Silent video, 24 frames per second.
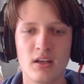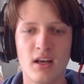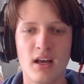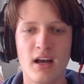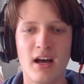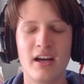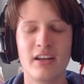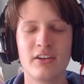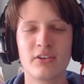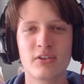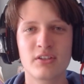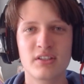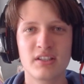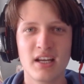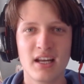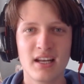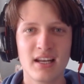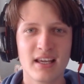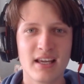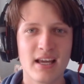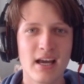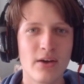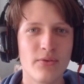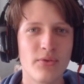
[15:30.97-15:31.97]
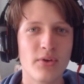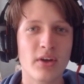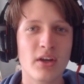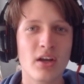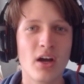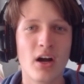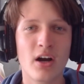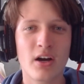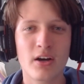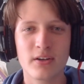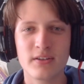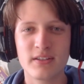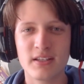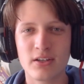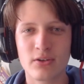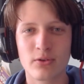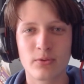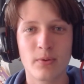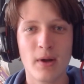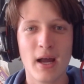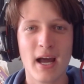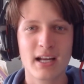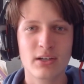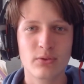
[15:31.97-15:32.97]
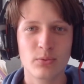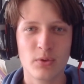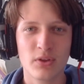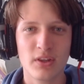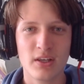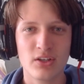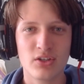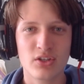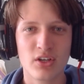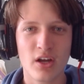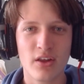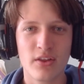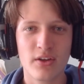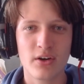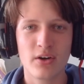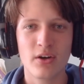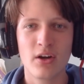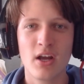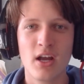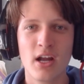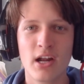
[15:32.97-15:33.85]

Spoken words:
understanding how the cards interact with each other,